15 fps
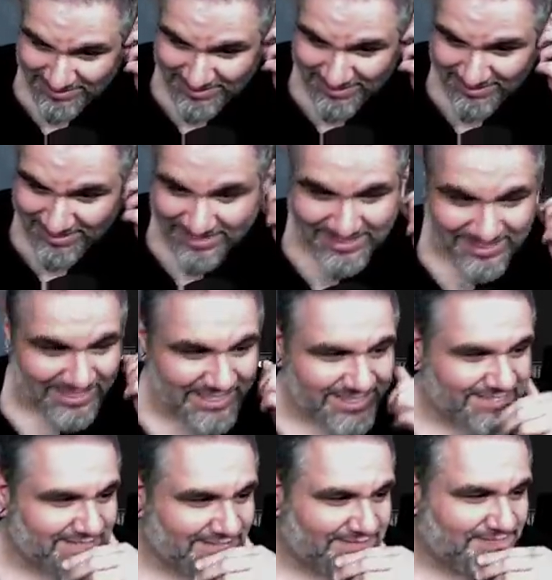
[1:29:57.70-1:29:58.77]
Wow, that's
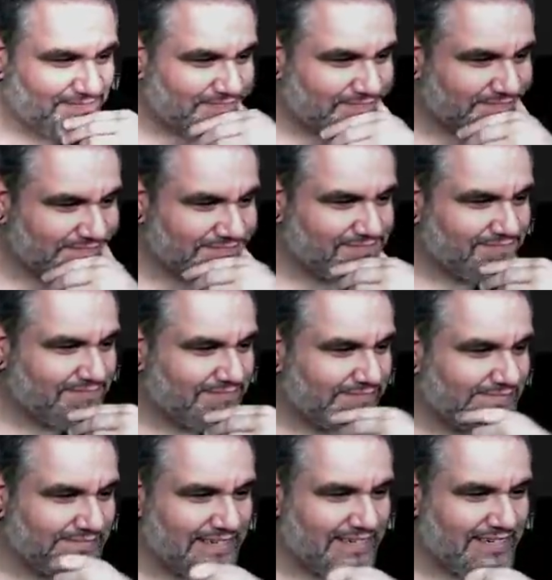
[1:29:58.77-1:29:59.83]
it?
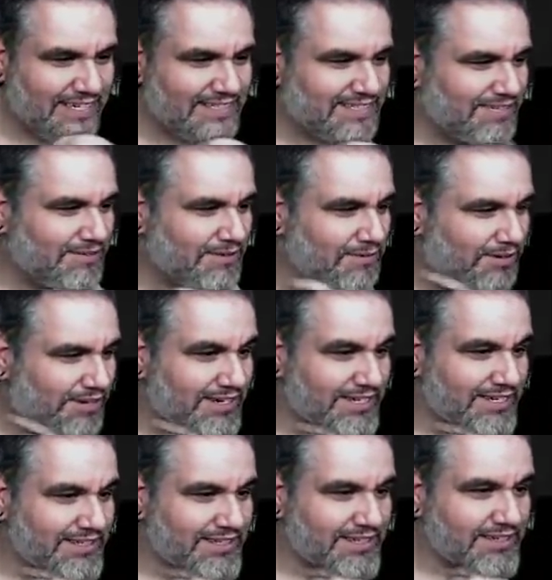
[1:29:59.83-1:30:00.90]
Well, that's not what we wanted
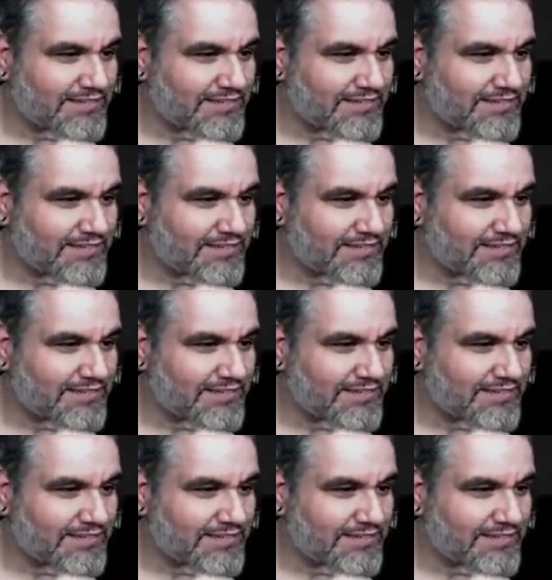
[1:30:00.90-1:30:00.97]
to hit